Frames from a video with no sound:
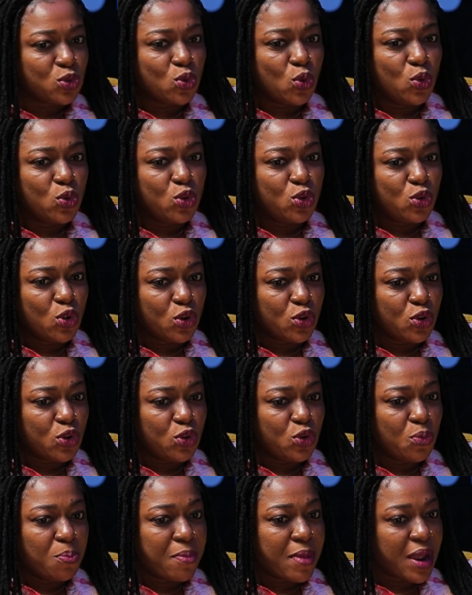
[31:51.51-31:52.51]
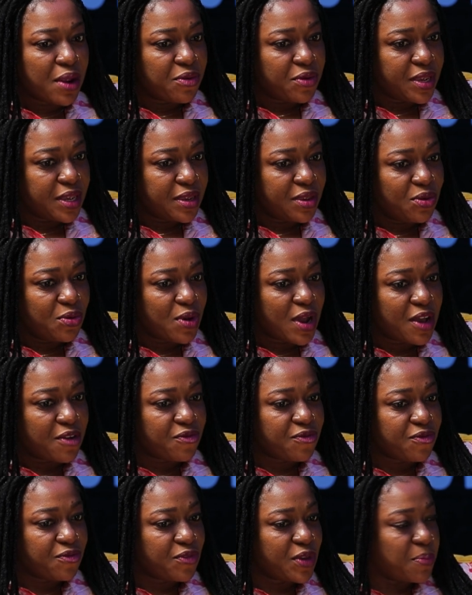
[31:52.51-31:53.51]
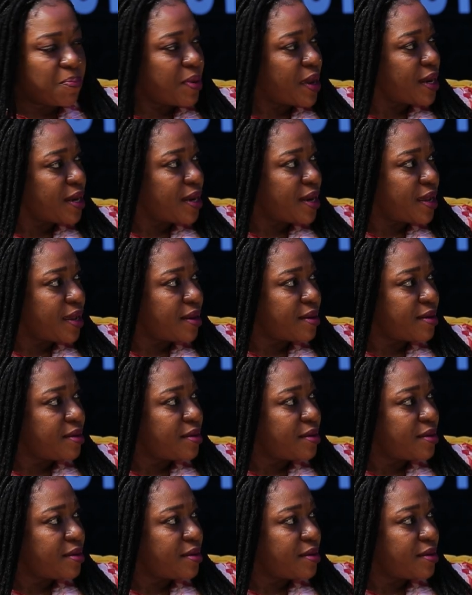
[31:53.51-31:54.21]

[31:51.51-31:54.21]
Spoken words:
so you marry, you have a partner.